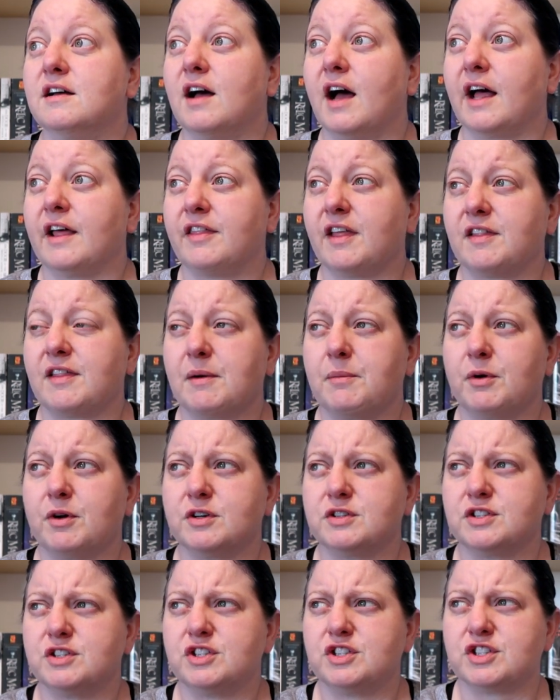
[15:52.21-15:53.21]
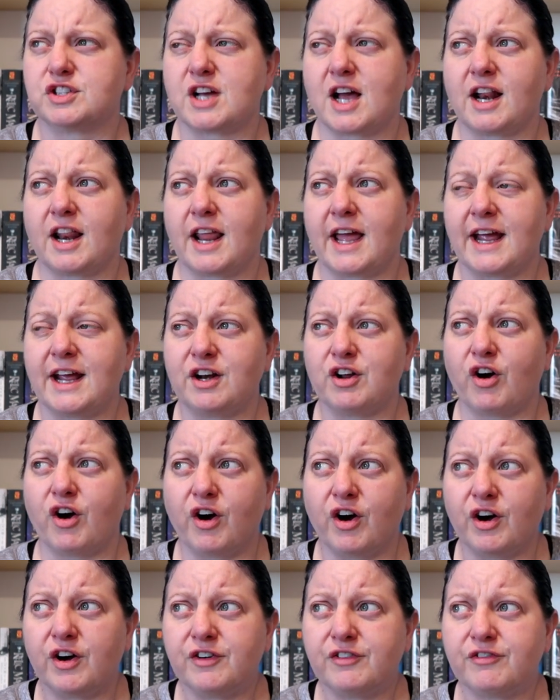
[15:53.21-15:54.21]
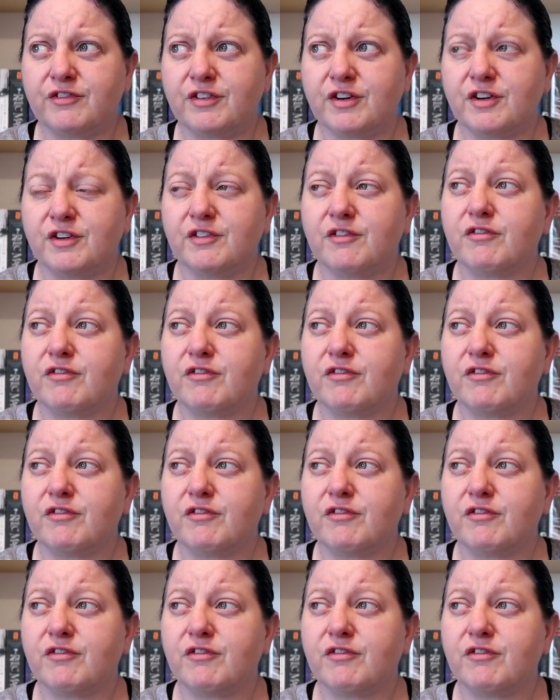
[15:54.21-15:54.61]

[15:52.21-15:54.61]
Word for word: I think that person just got laid off